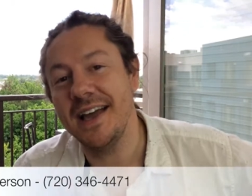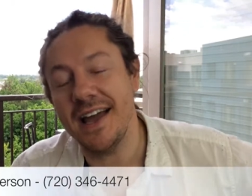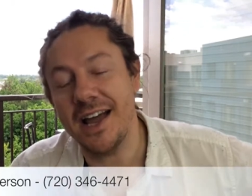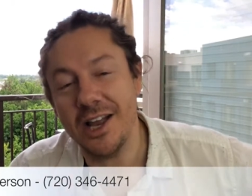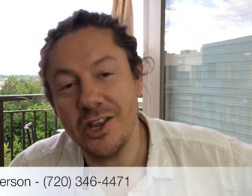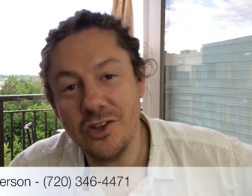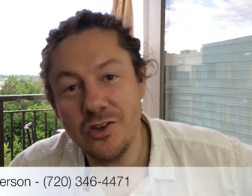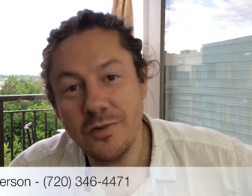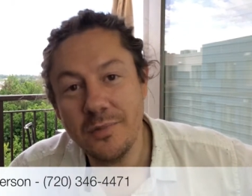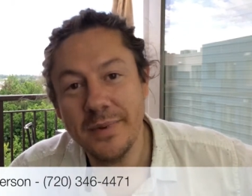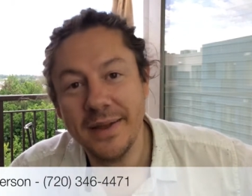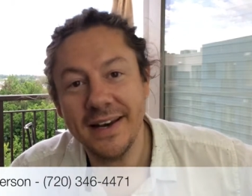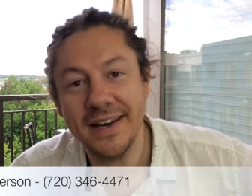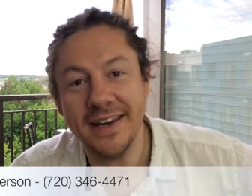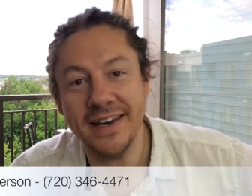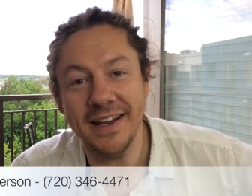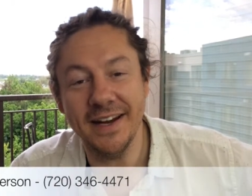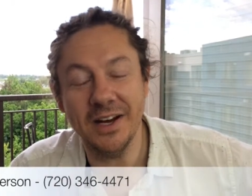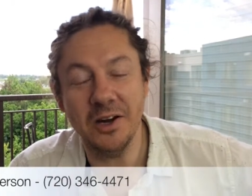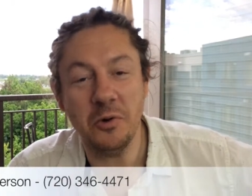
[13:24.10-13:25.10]
a new
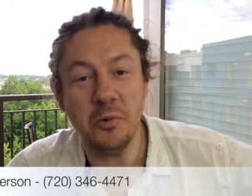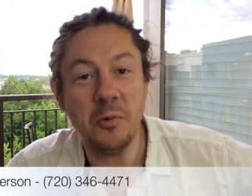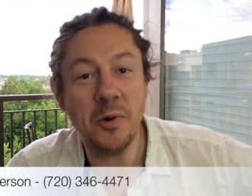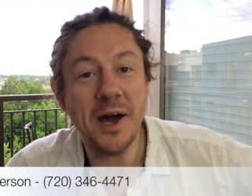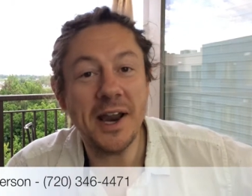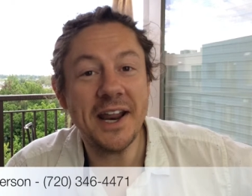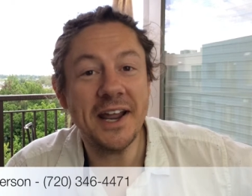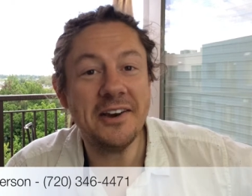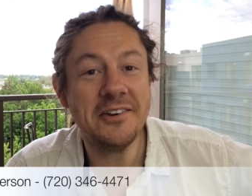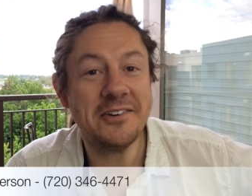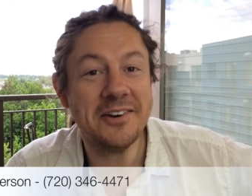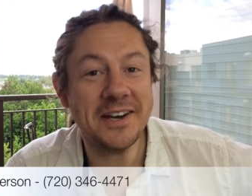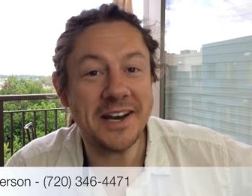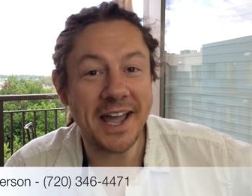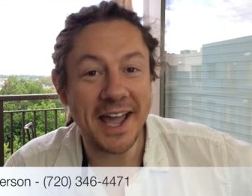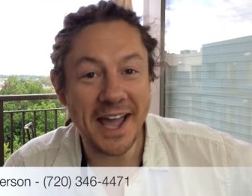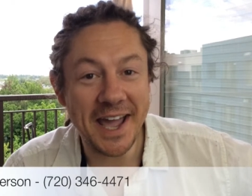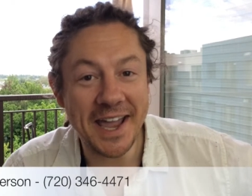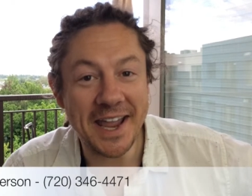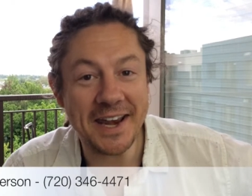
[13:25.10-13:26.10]
millionaire.
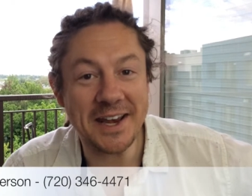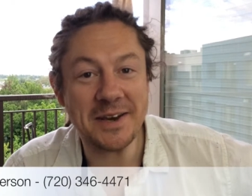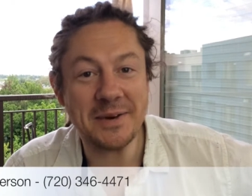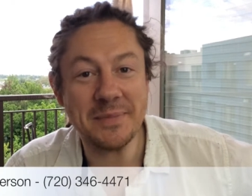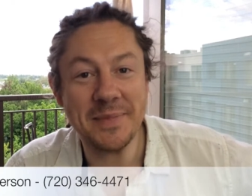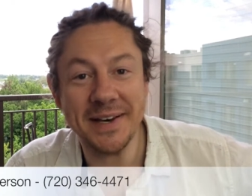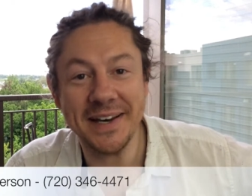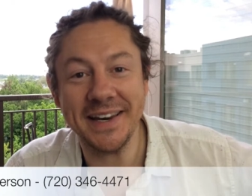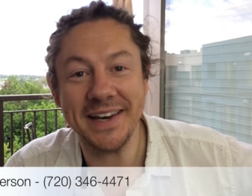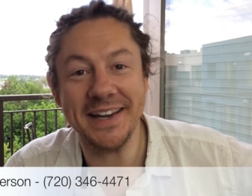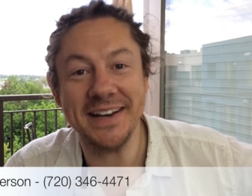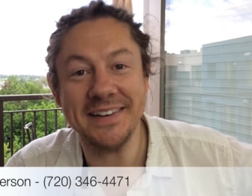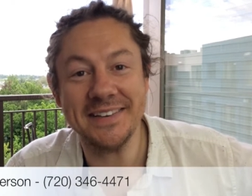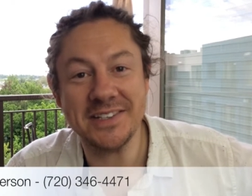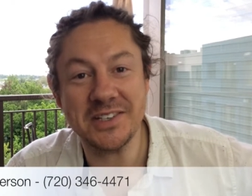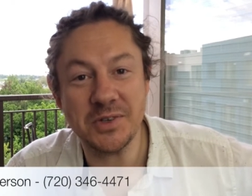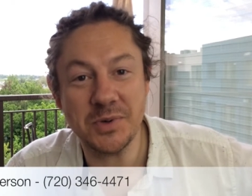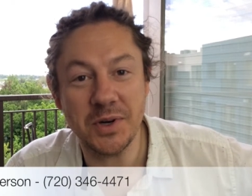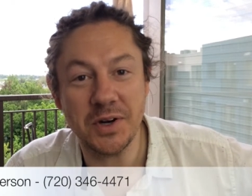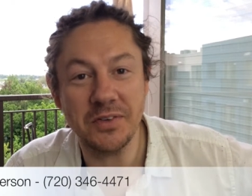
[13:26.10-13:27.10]
108
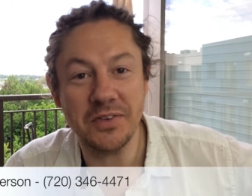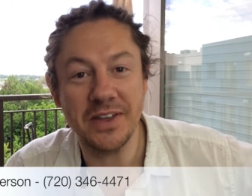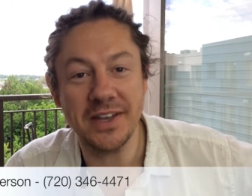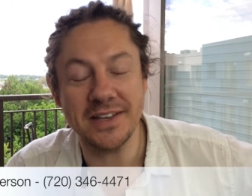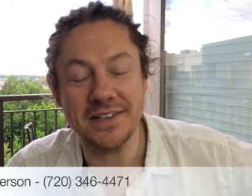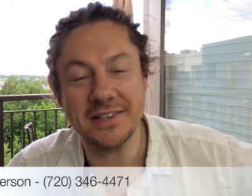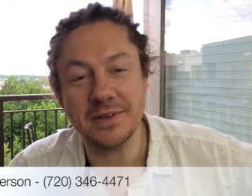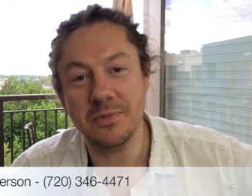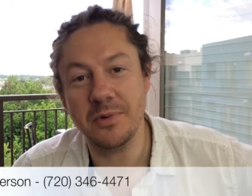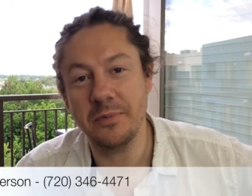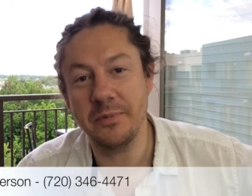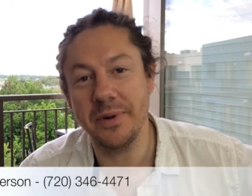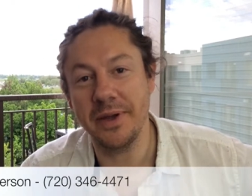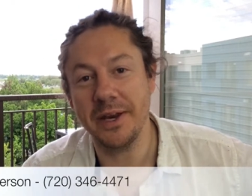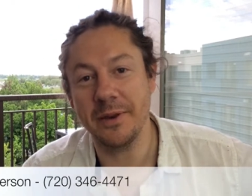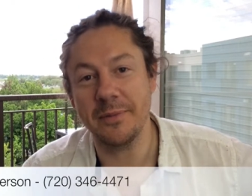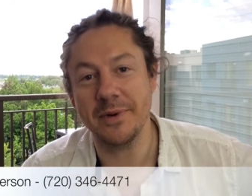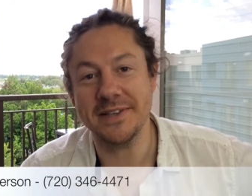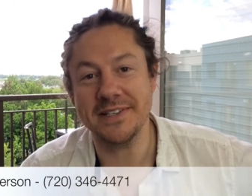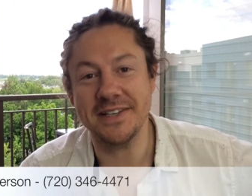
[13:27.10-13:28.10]
millionaires in 12 years. I'm
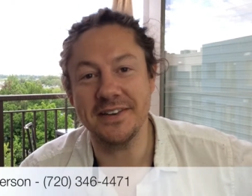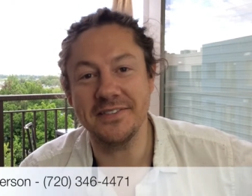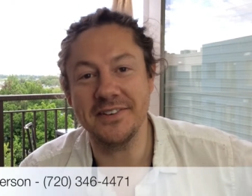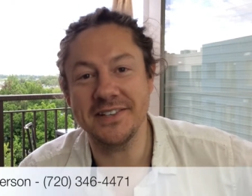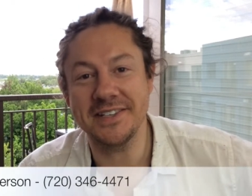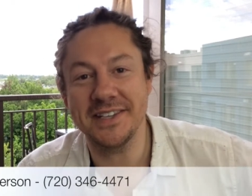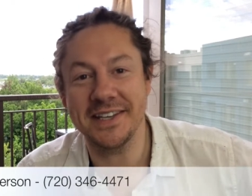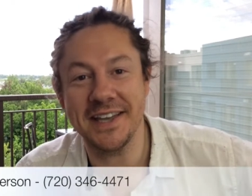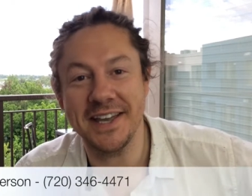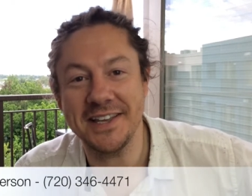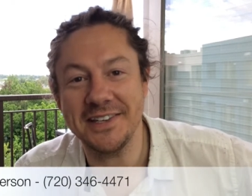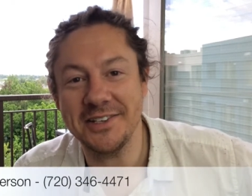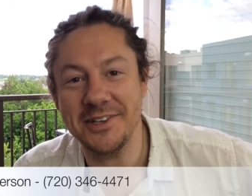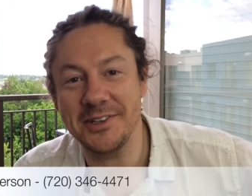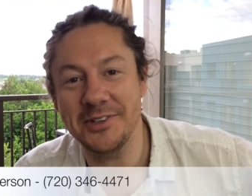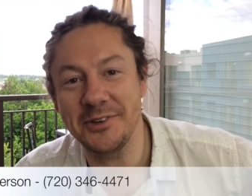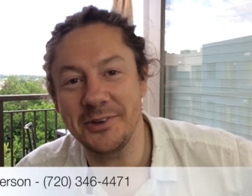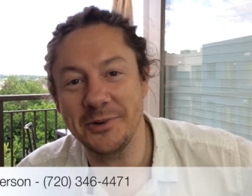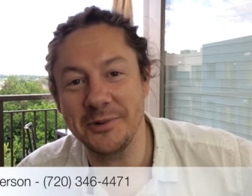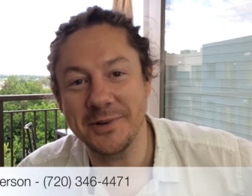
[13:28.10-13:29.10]
repeating myself just in case
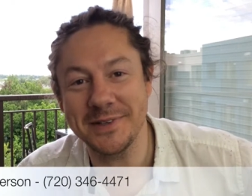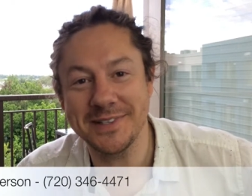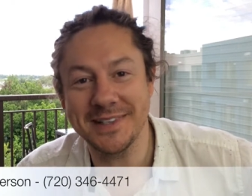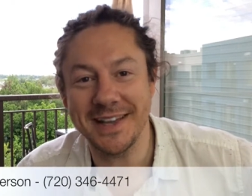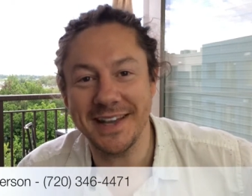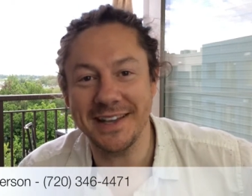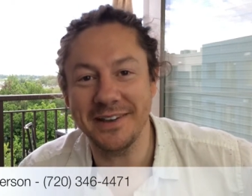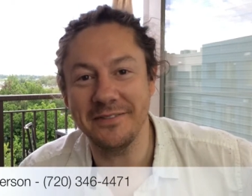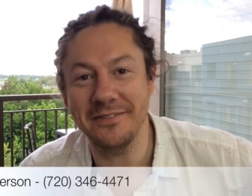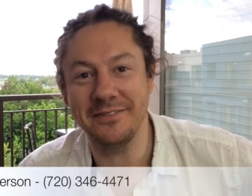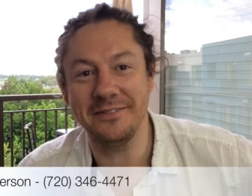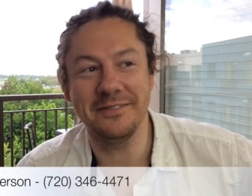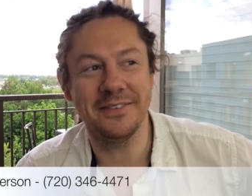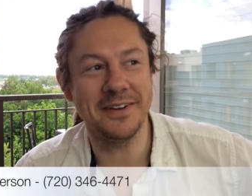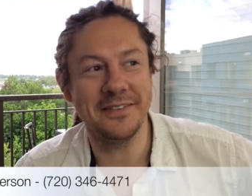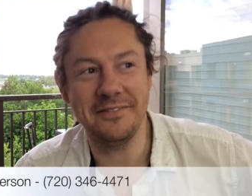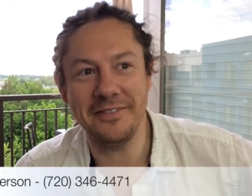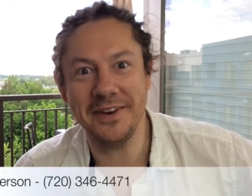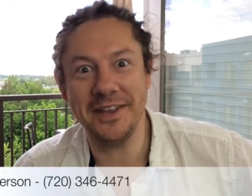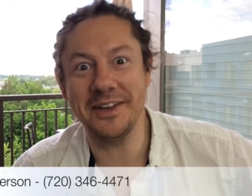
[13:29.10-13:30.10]
you thought it was like a
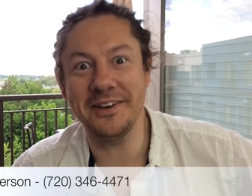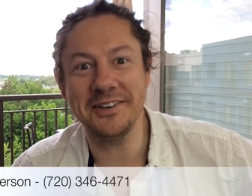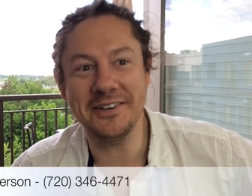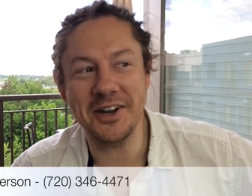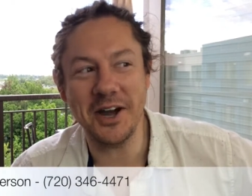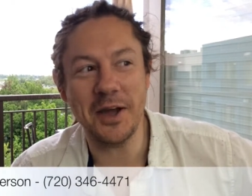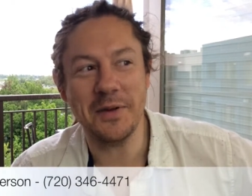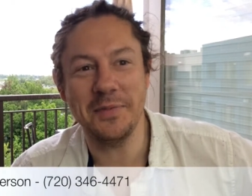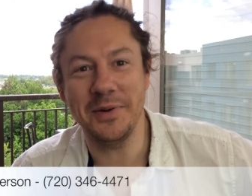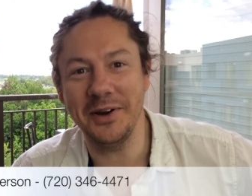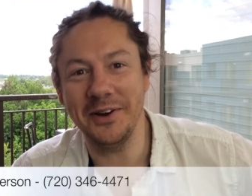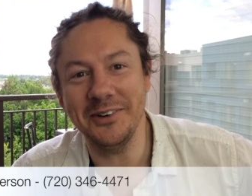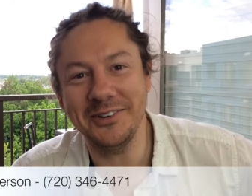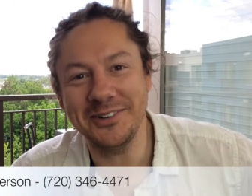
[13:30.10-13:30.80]
video typo